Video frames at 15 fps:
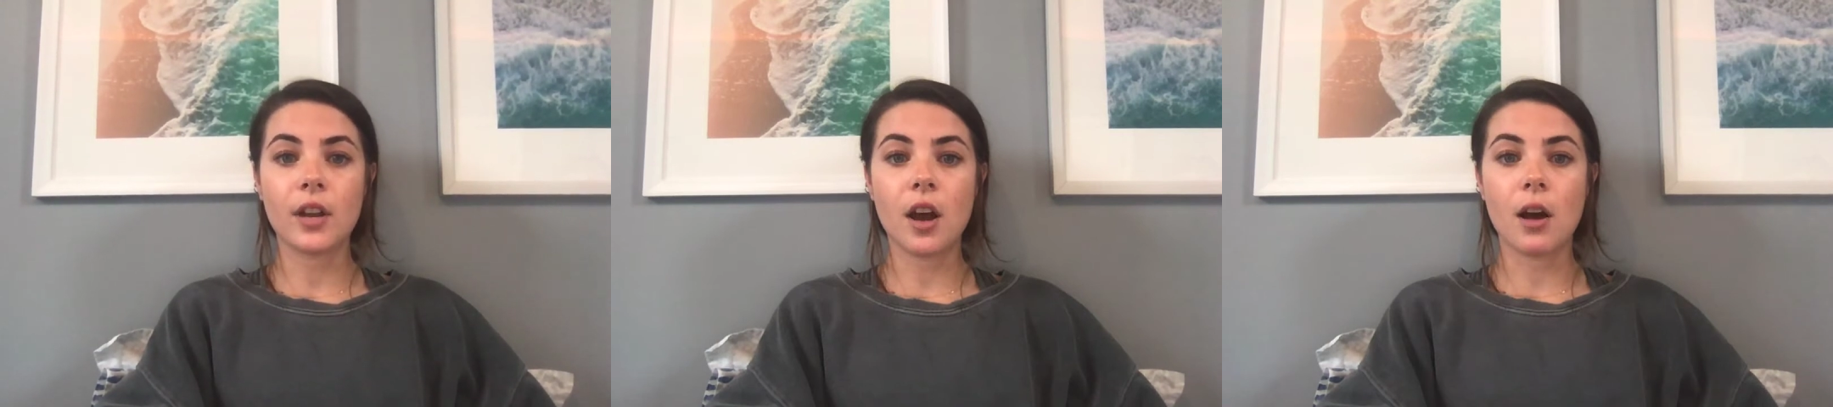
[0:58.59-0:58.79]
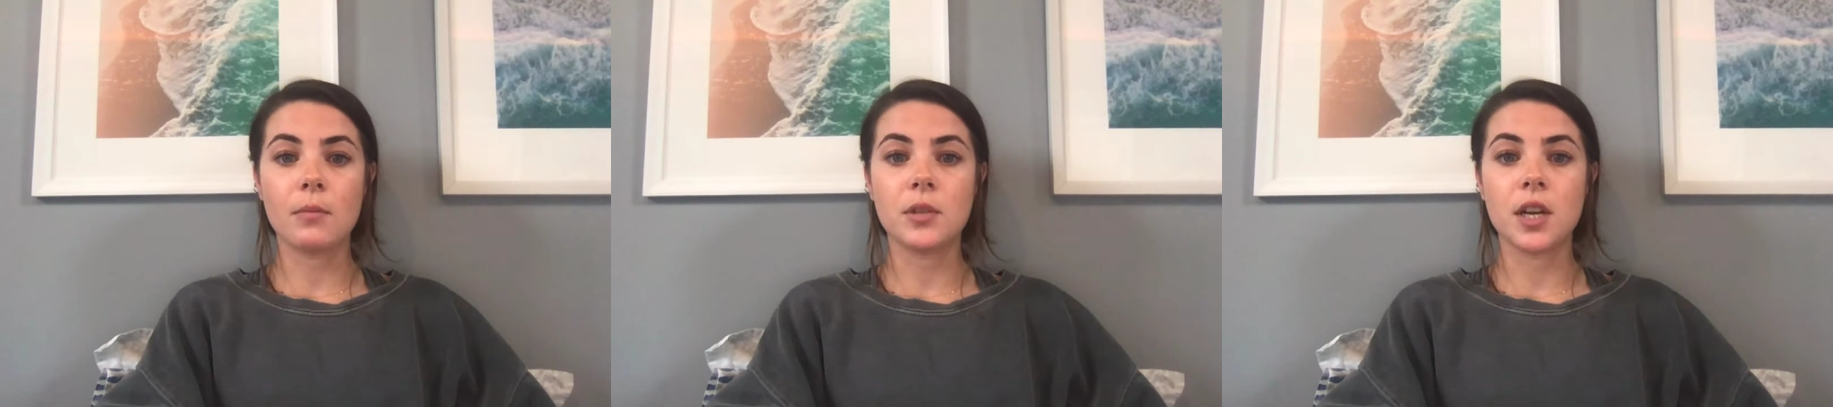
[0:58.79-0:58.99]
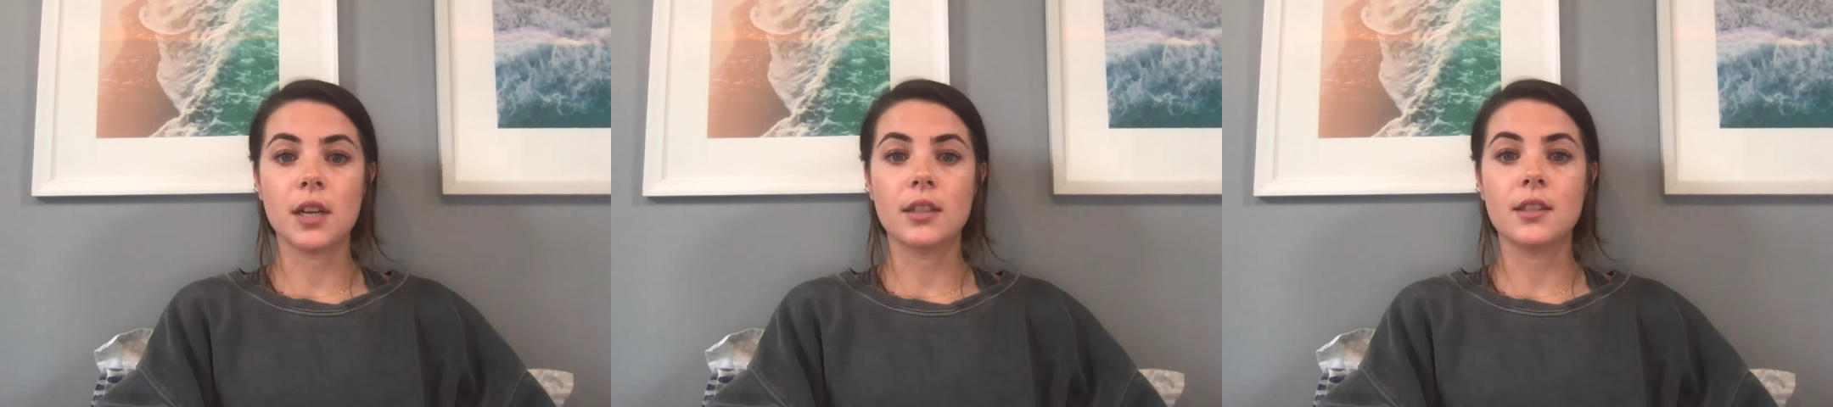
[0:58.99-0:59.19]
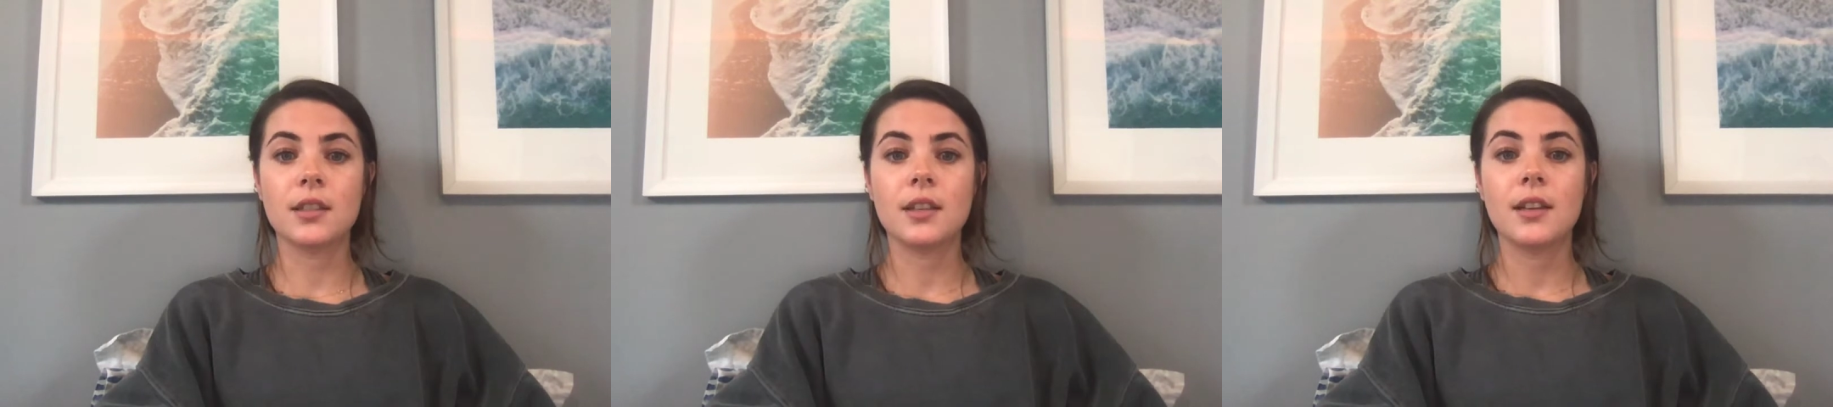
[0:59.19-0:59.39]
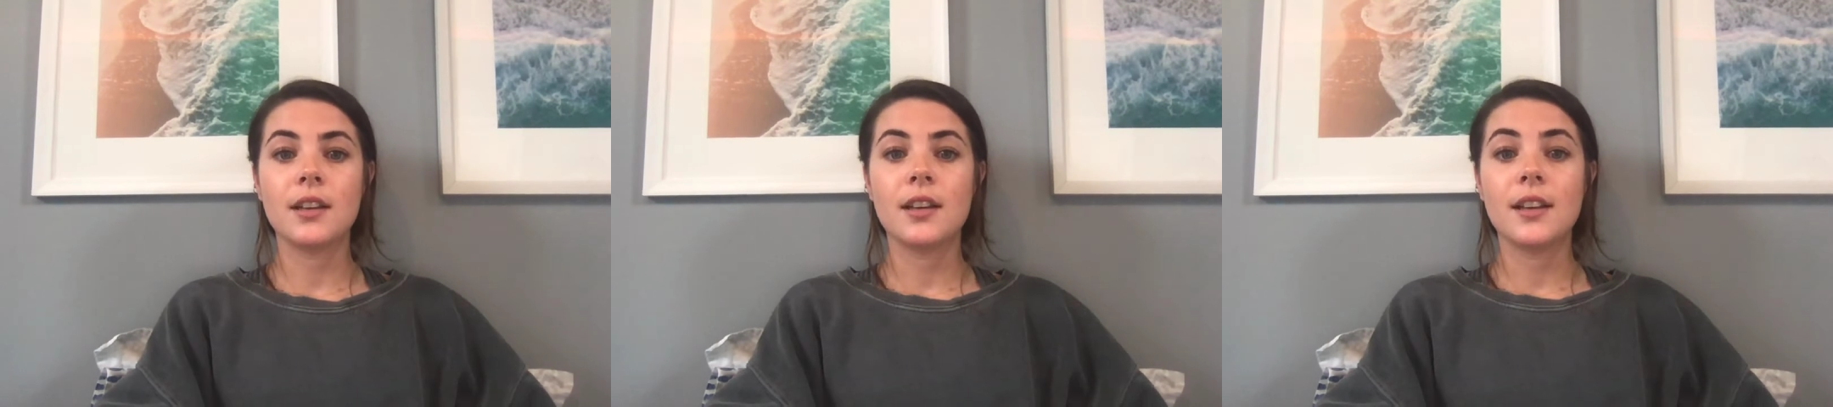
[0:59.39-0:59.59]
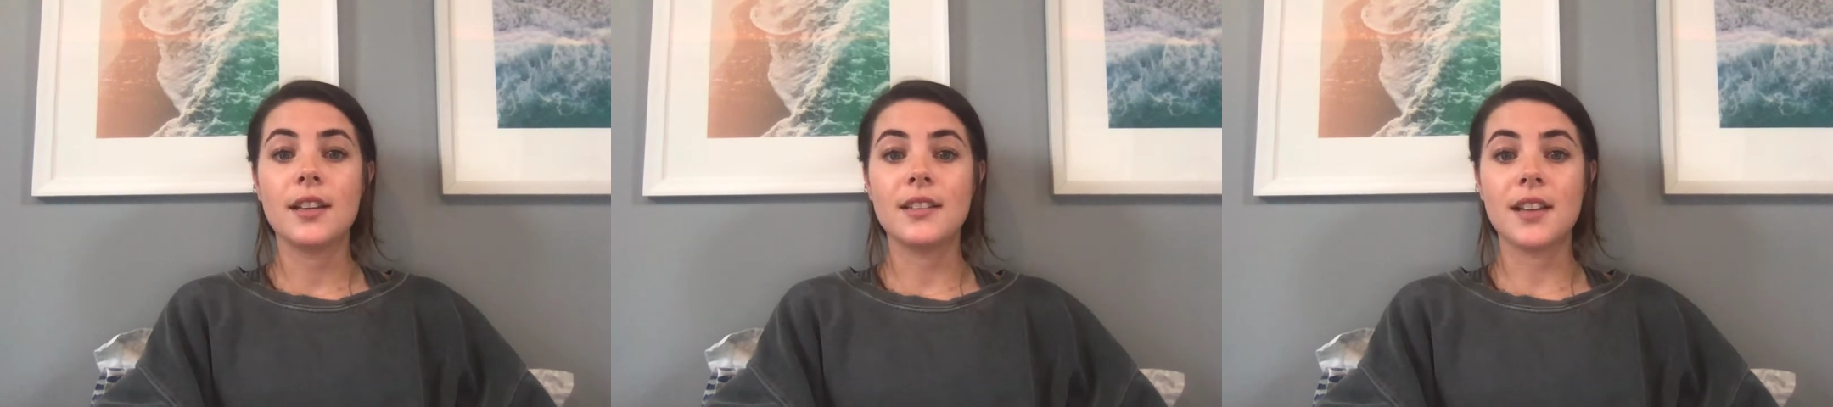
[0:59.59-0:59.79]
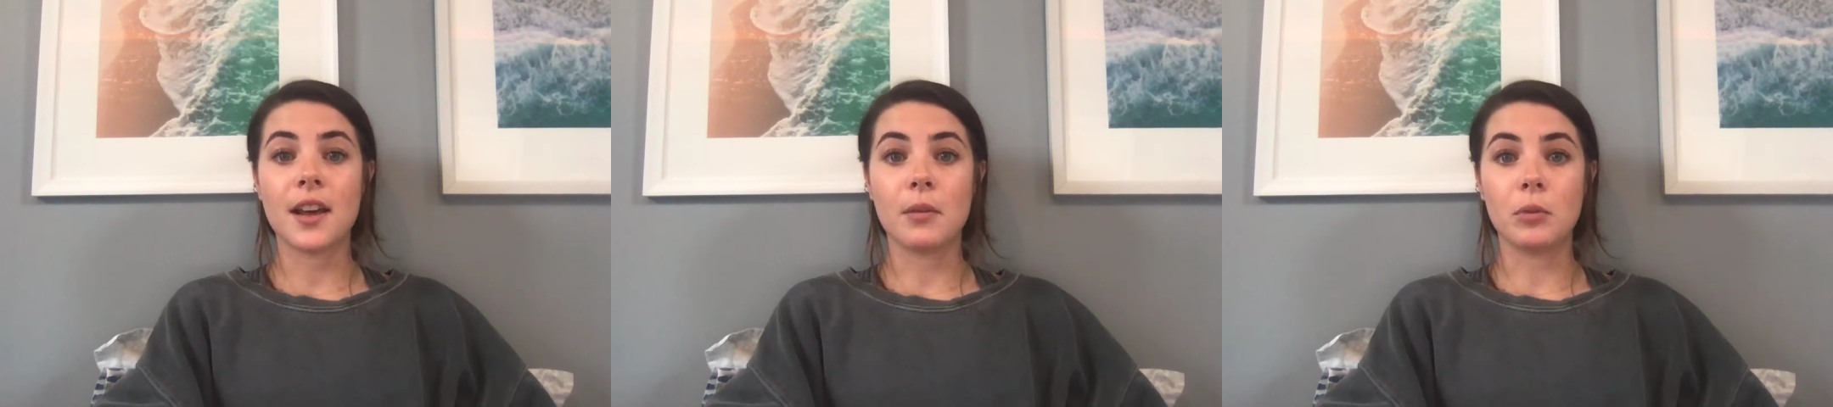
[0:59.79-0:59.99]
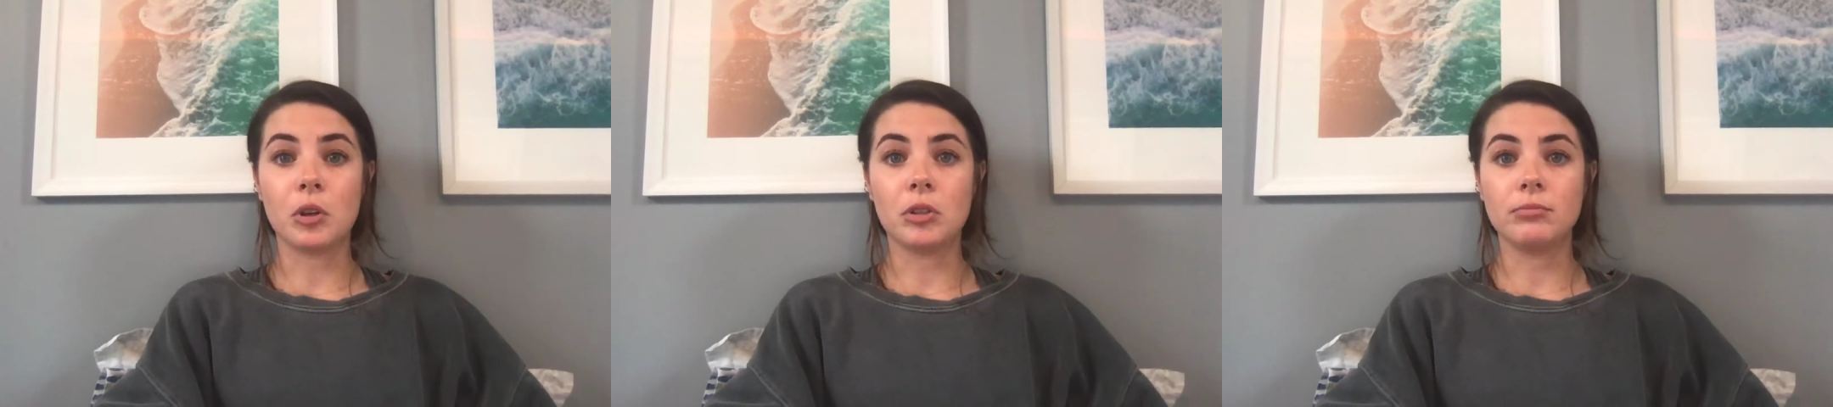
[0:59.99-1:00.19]
object is
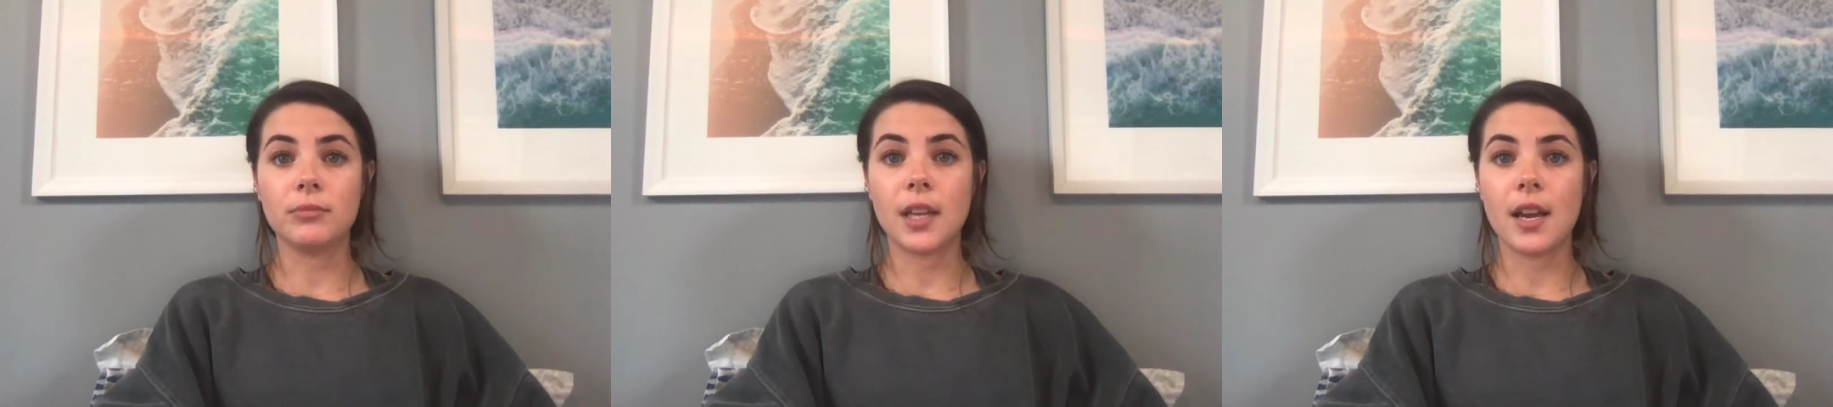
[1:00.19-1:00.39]
edible,